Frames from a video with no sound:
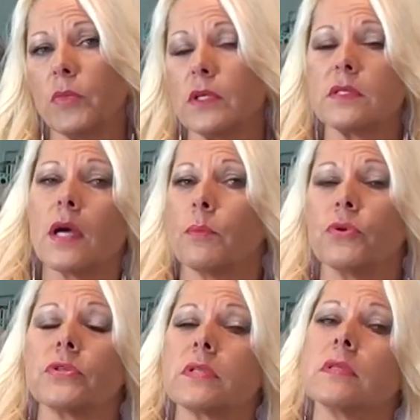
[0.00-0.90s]
because that
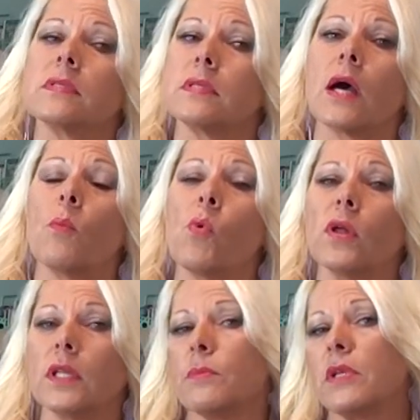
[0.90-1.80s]
person is now
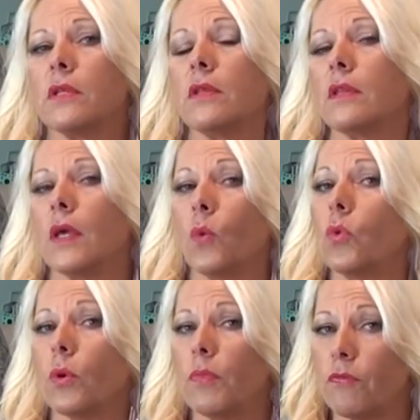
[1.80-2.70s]
more limited than they
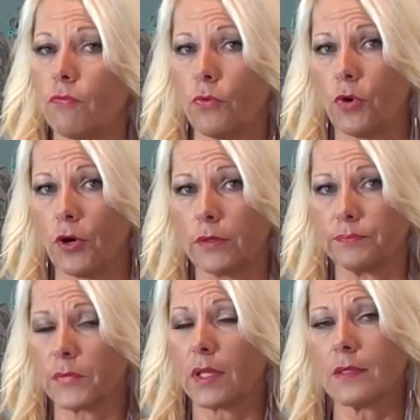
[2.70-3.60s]
were before.
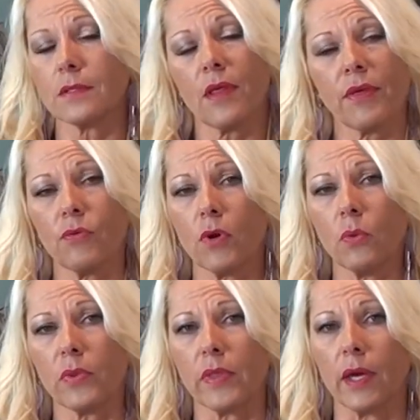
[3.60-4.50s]
And there's nothing
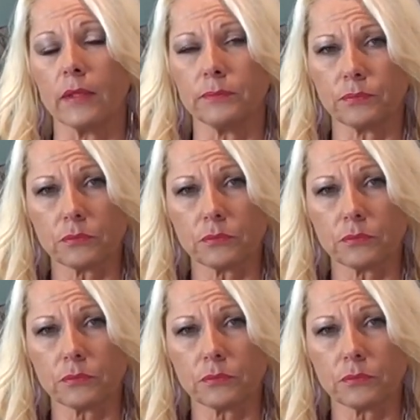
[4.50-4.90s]
wrong with that.